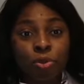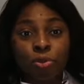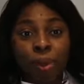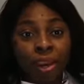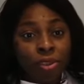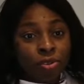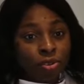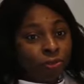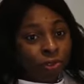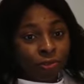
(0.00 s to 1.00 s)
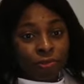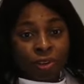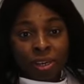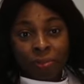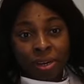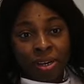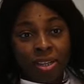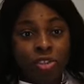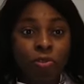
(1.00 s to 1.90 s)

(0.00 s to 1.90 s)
to make use of the flea market.